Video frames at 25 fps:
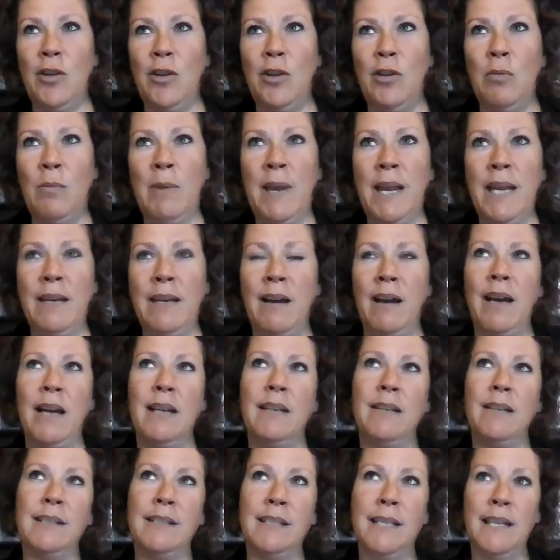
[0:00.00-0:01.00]
you may
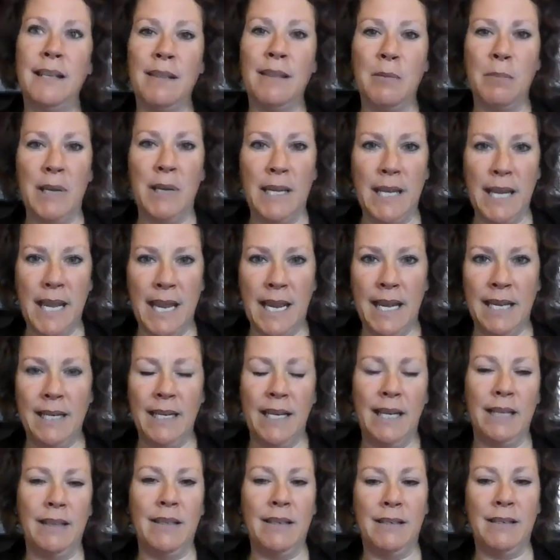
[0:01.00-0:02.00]
not see them again
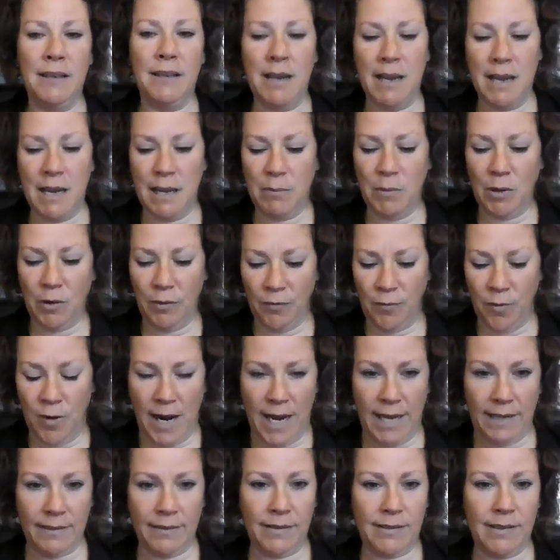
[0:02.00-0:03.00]
at the time, you're
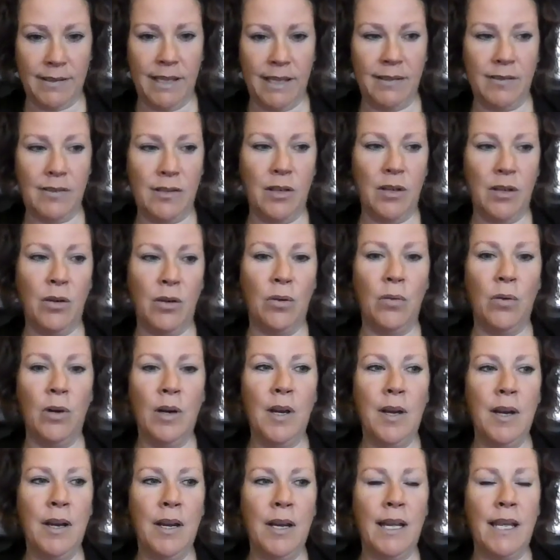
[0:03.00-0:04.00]
friends. And
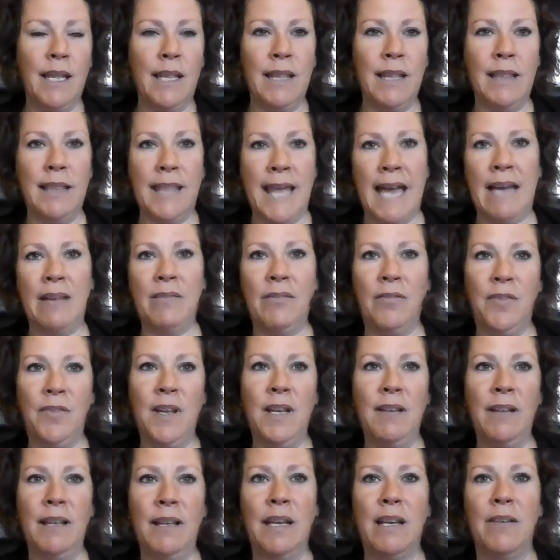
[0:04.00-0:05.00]
so that
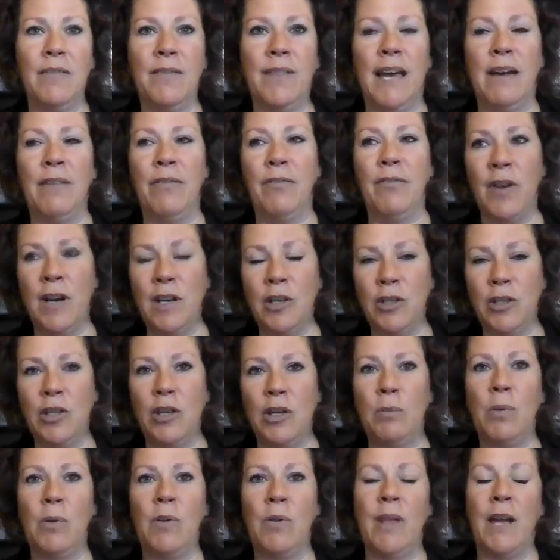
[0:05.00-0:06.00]
feeling of that
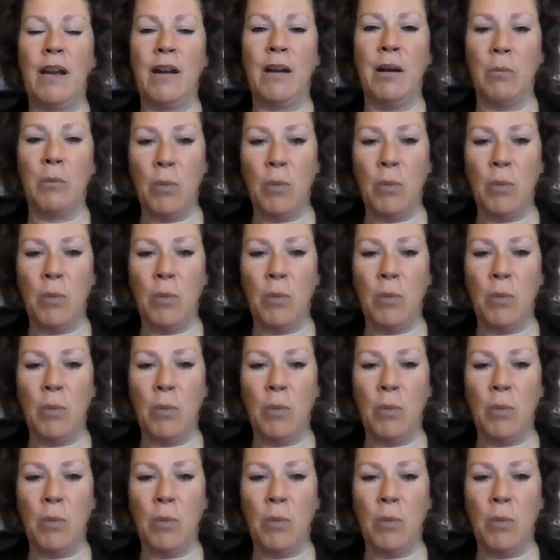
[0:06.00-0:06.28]
friendship or that